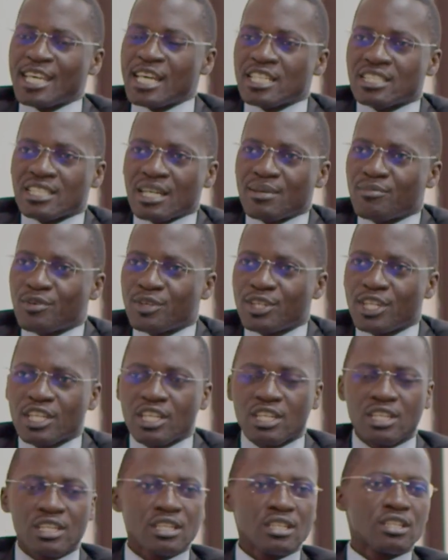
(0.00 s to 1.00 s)

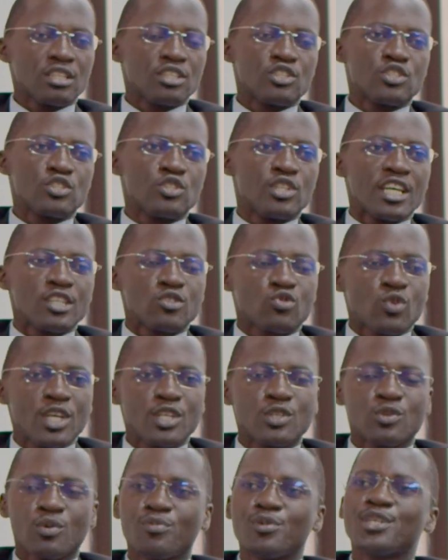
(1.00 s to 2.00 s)
somebody is just trying
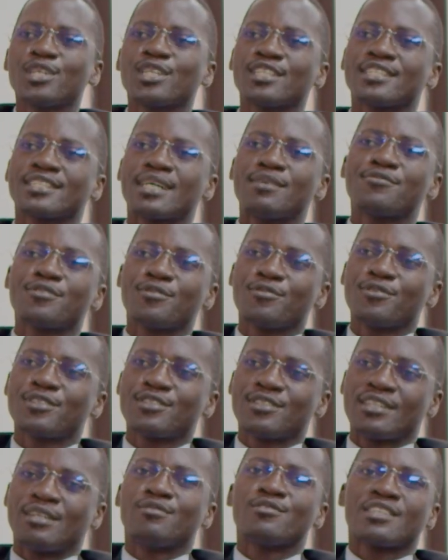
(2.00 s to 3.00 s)
to bring something which is
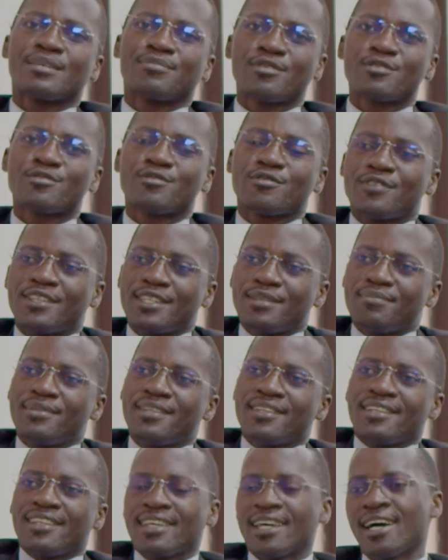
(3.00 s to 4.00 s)
not supposed to even be
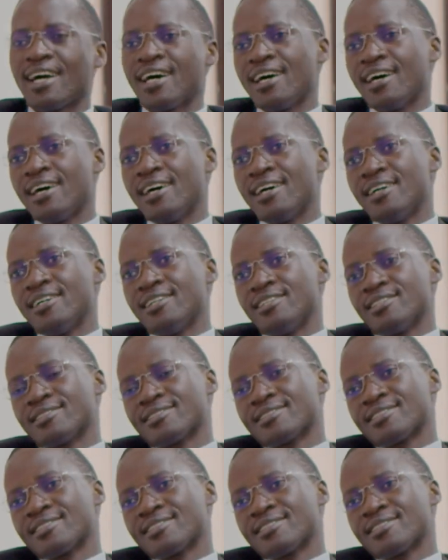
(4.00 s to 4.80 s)
there.